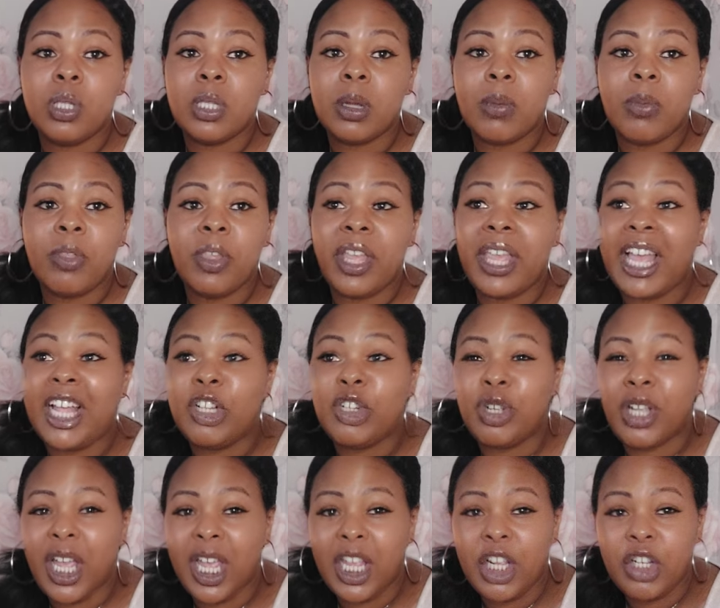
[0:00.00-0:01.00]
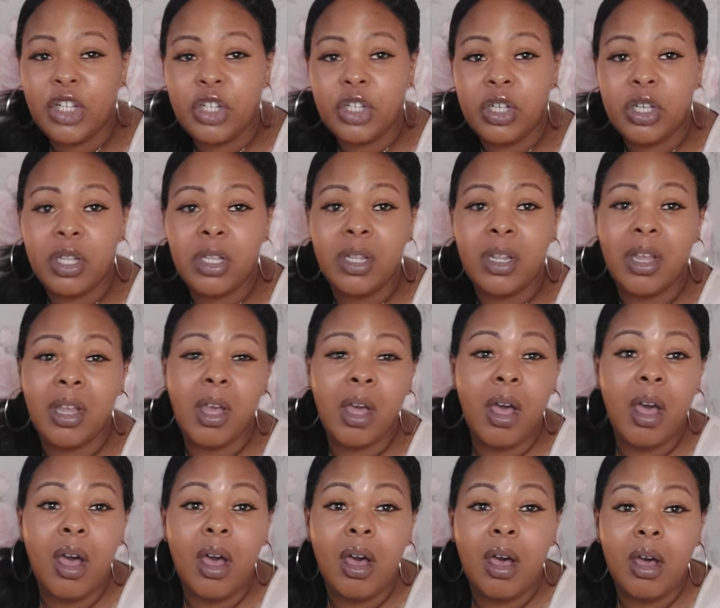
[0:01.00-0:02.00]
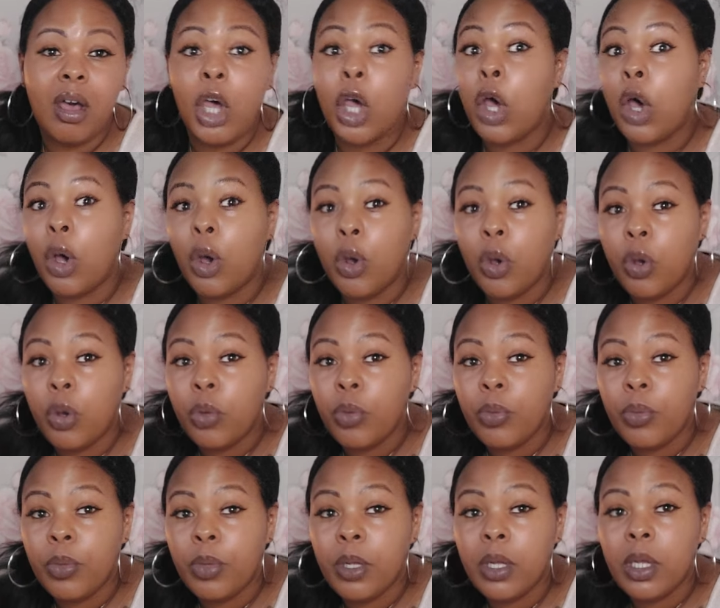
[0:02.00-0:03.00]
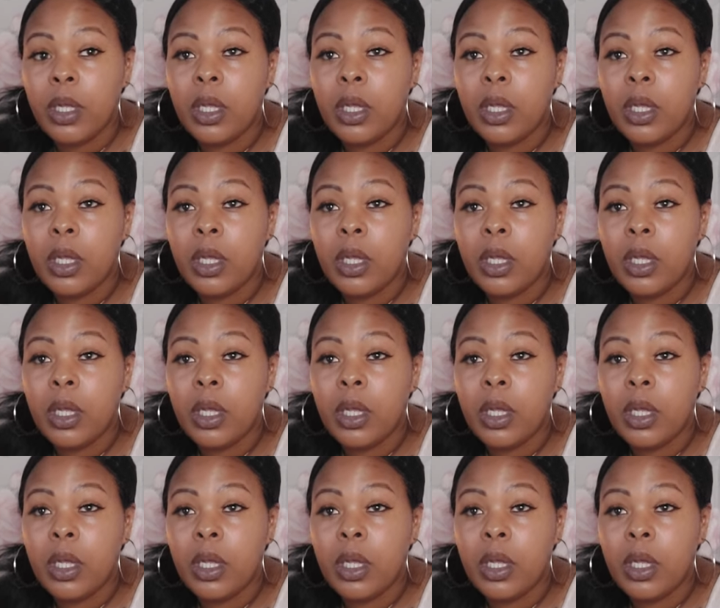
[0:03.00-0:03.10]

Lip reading: something, education, a car, a home,